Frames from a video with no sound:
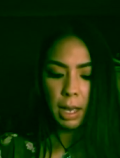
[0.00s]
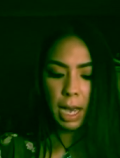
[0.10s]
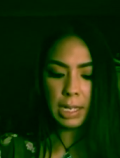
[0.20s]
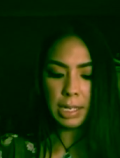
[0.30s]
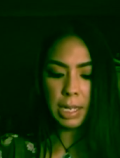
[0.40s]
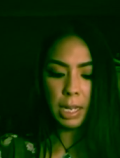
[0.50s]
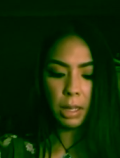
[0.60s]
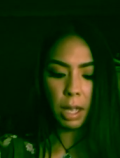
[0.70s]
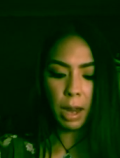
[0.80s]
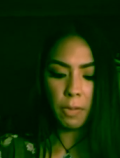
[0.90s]
I see a
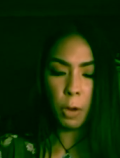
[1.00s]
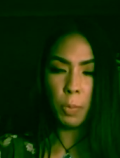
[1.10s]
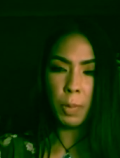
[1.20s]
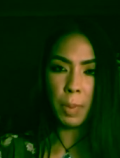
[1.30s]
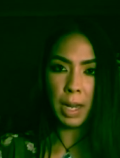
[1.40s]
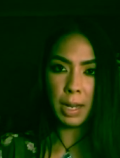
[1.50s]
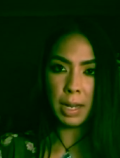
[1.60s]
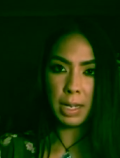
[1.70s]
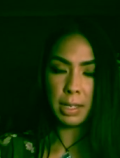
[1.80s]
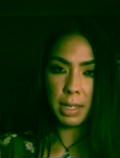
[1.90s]
lot of
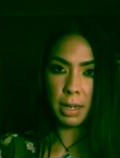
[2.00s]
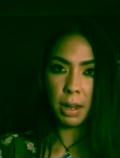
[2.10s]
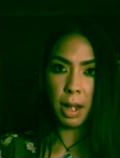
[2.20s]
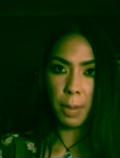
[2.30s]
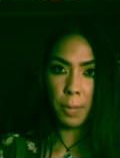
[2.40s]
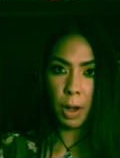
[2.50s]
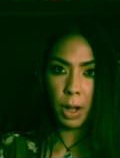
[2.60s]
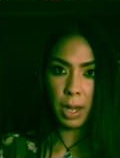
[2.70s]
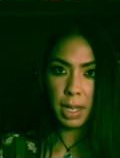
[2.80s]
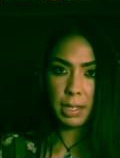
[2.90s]
open-mindedness in um,
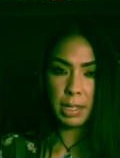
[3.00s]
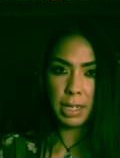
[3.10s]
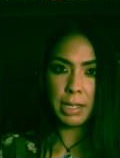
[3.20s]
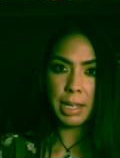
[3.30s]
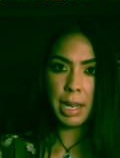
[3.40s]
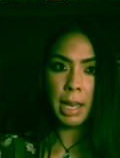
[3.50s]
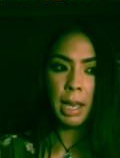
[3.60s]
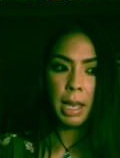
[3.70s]
August. I see